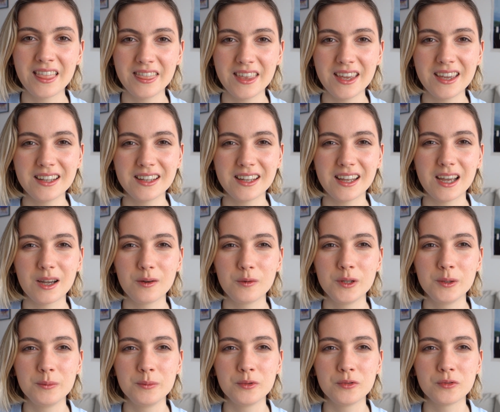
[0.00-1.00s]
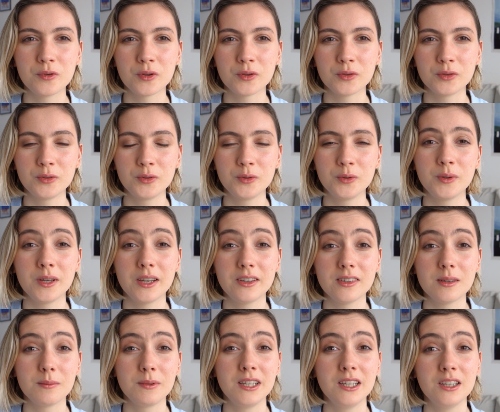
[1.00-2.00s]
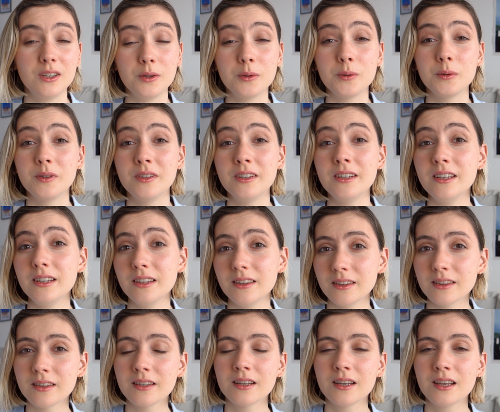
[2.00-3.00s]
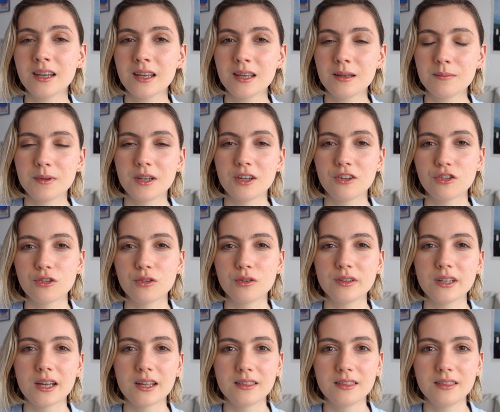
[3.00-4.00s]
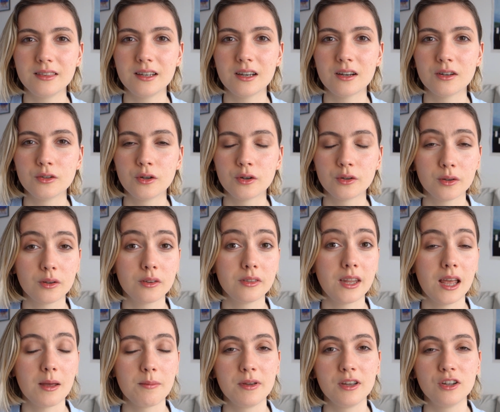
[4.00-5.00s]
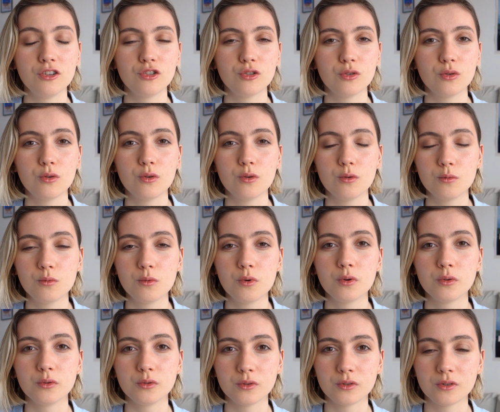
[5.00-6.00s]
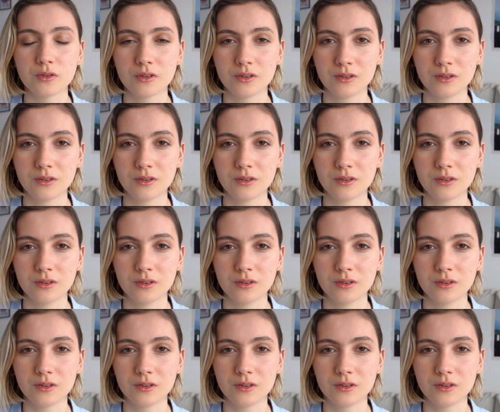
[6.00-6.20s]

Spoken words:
Then I will move on to examining your teeth, make sure that they are not damaged or worn.